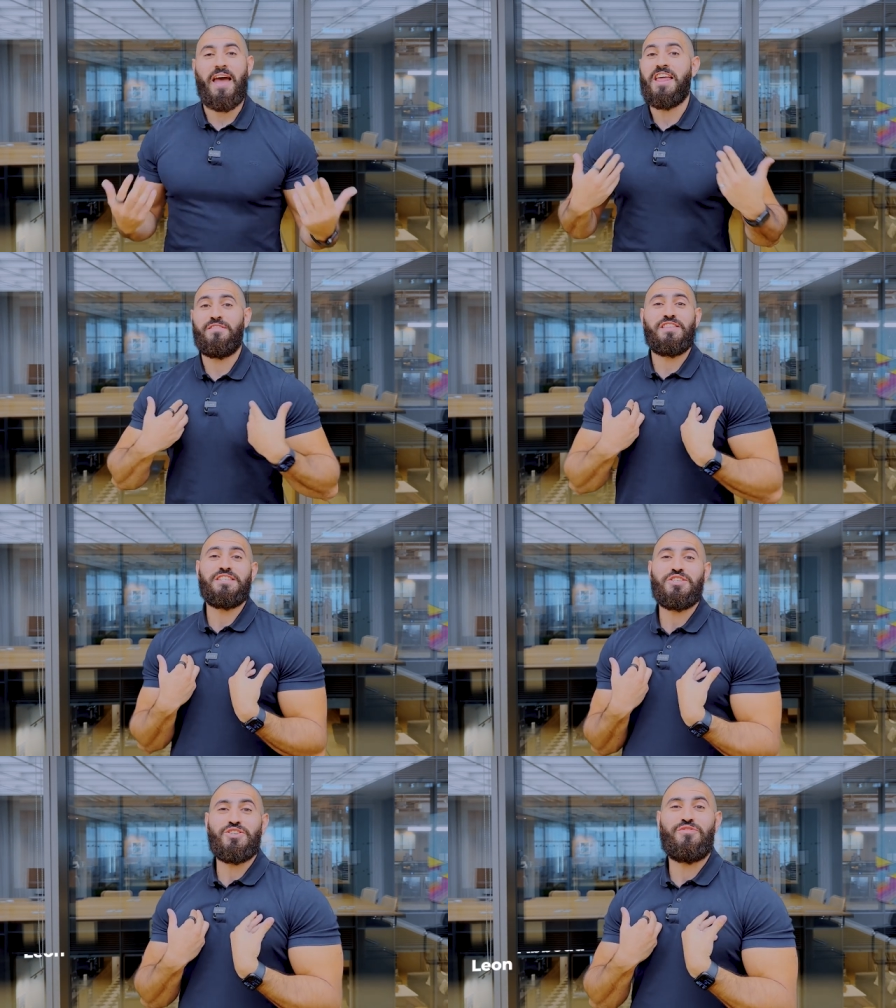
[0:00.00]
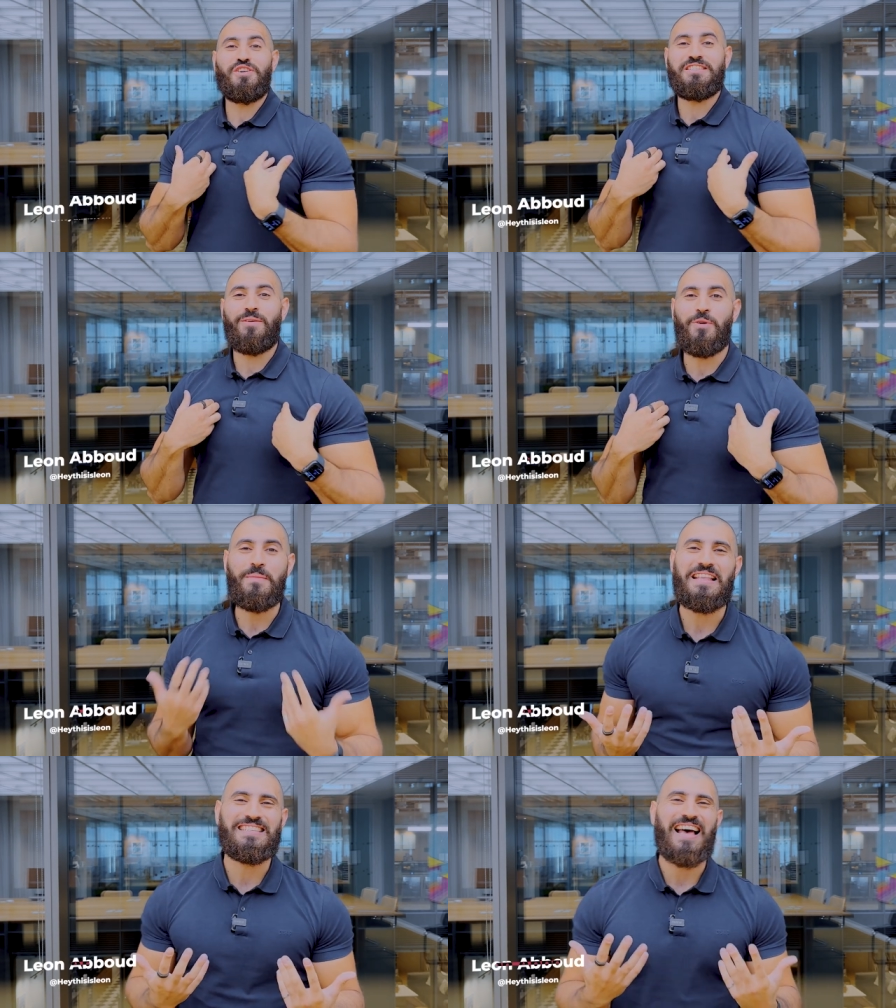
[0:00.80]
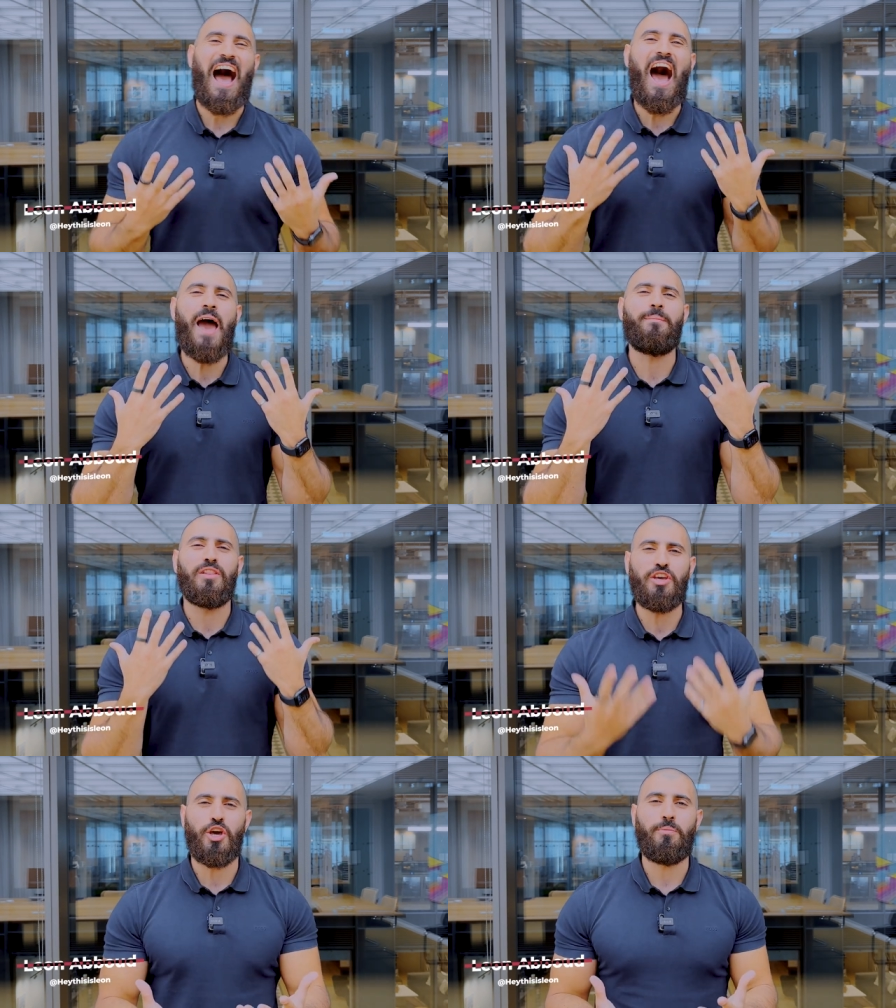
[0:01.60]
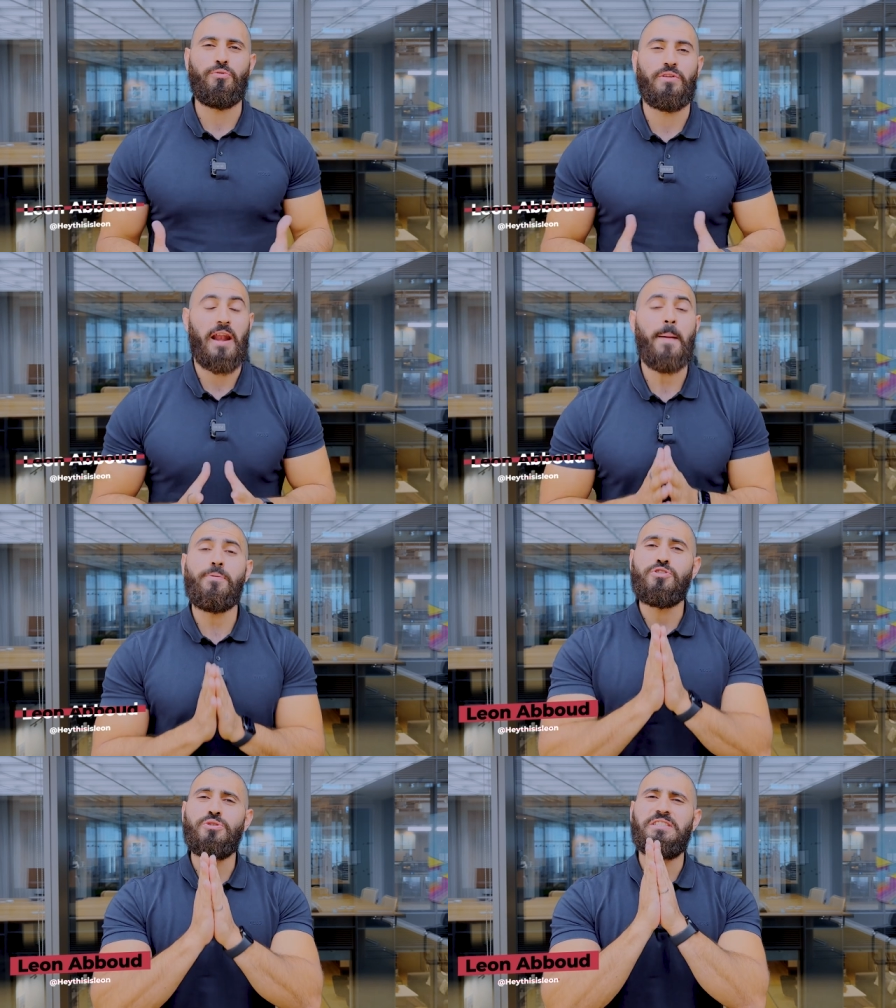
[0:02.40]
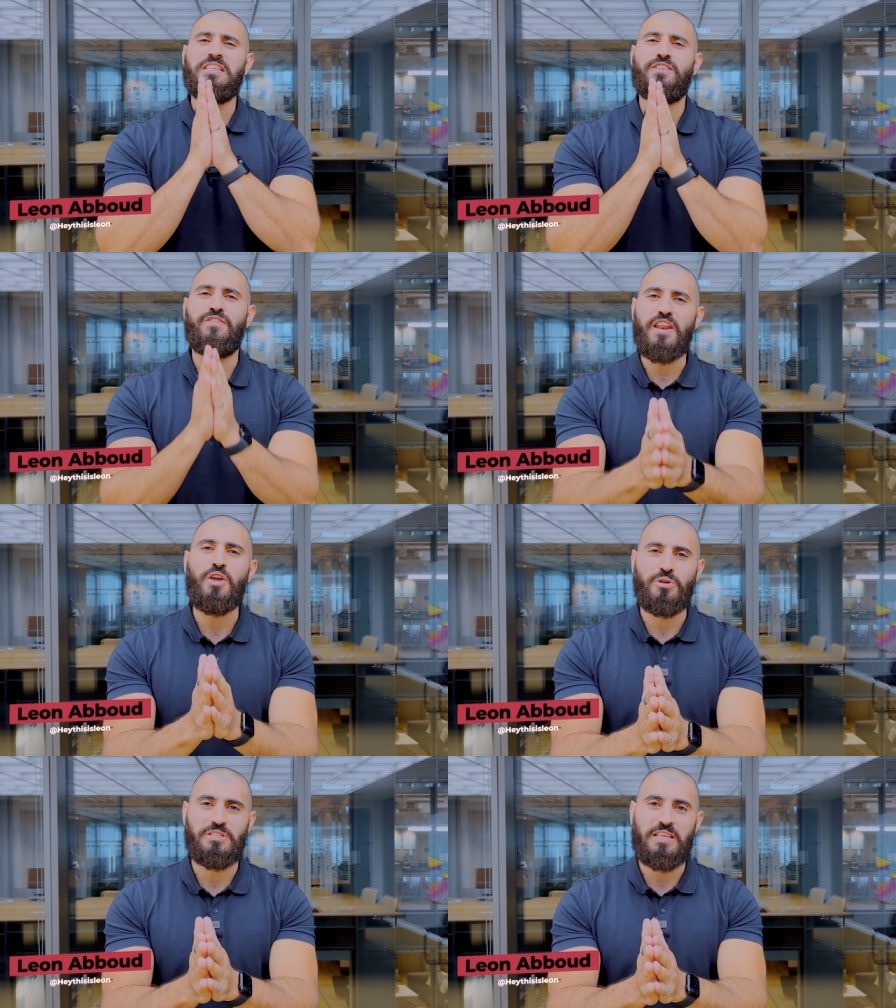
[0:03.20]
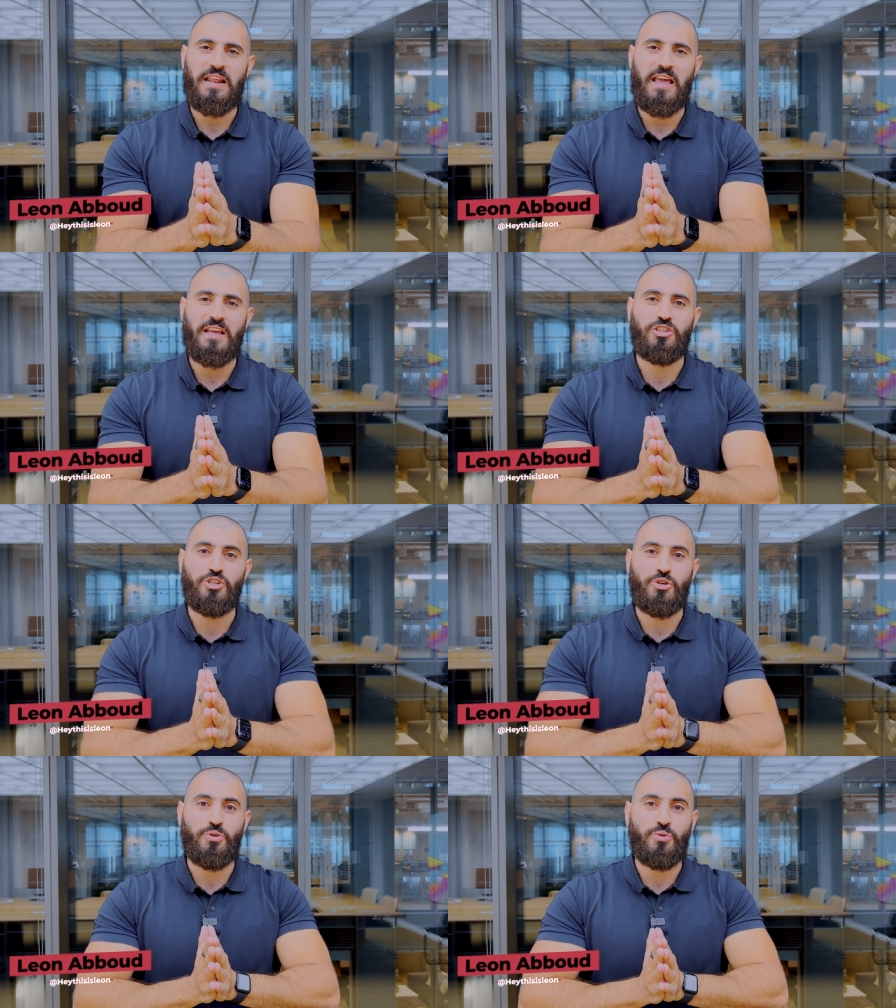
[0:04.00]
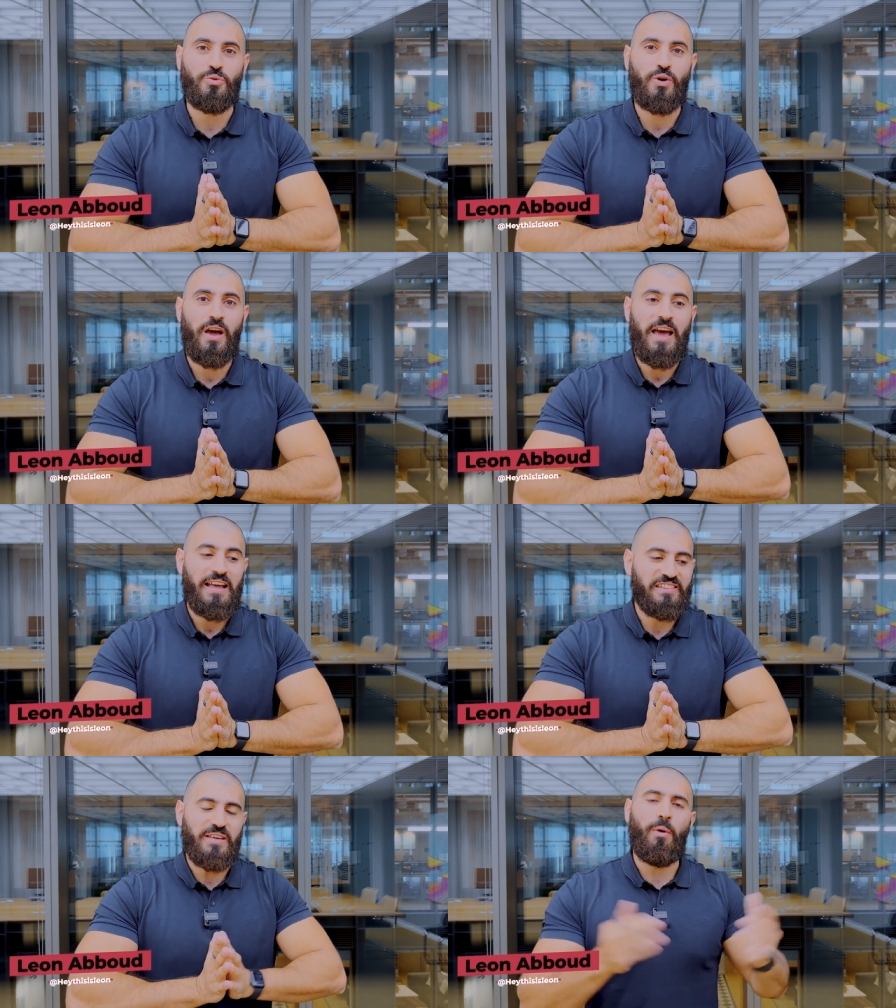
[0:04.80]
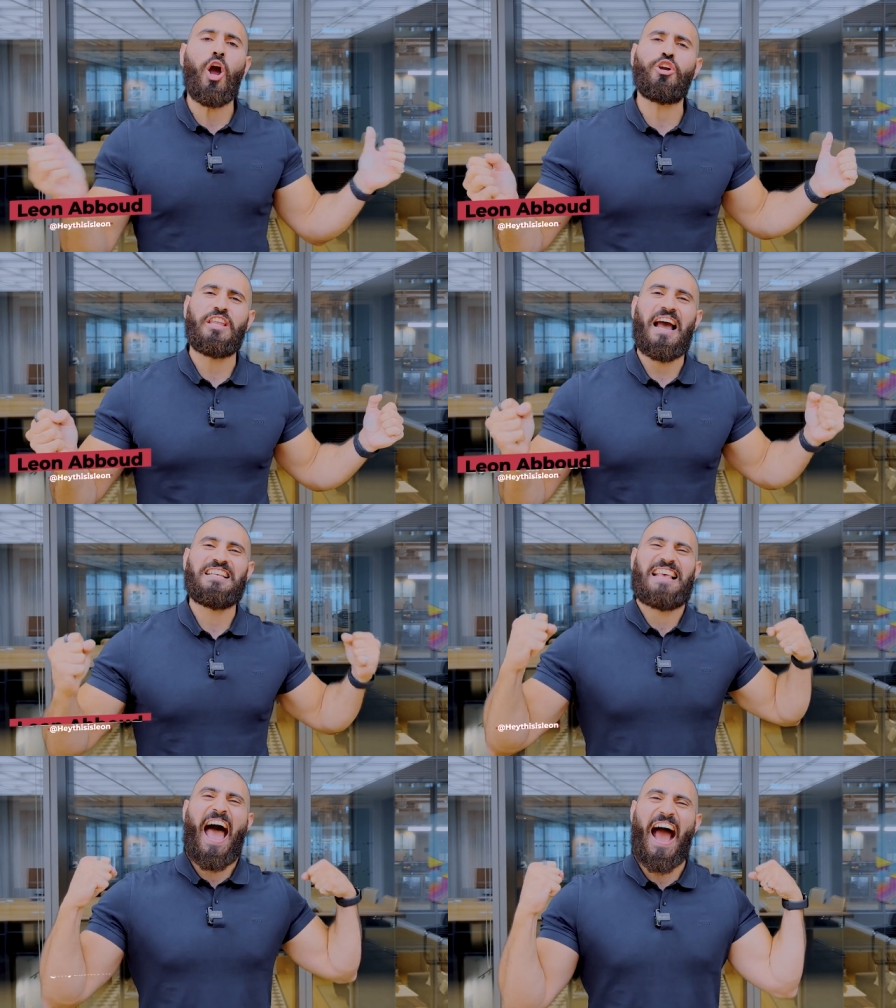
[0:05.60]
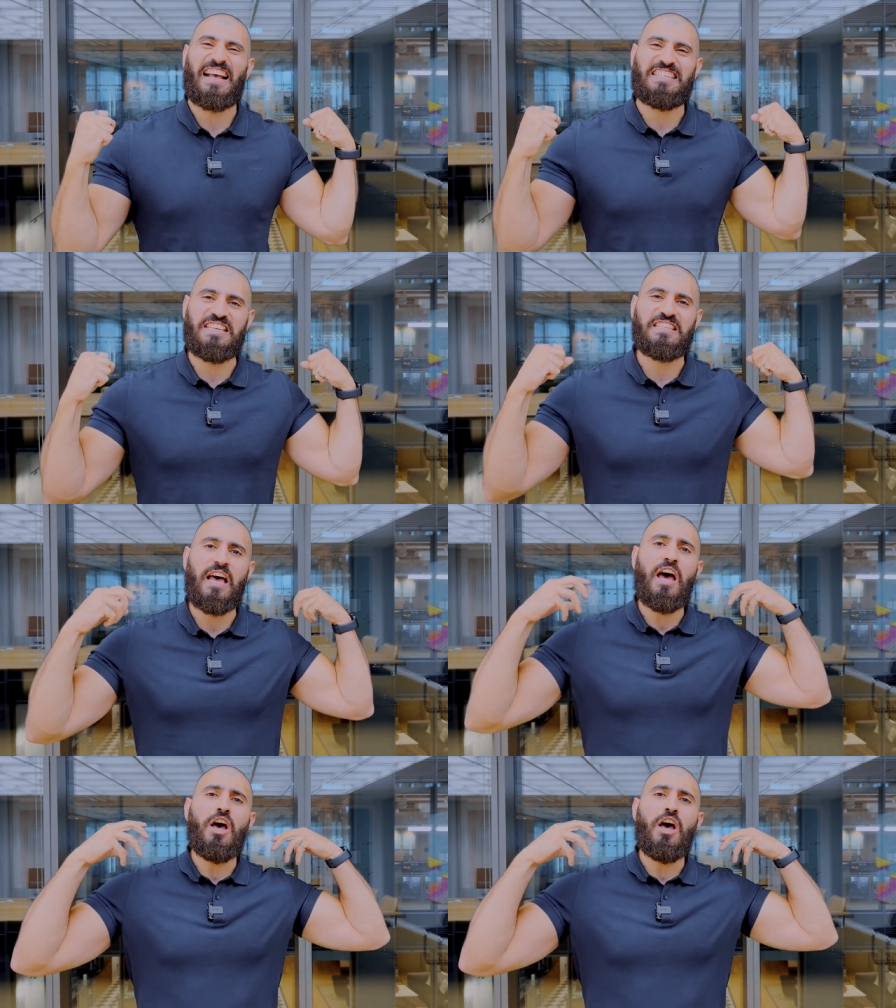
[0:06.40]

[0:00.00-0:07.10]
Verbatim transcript: And if this is the first time we meet, I'm Leon Abboud and I produce these videos today to democratize access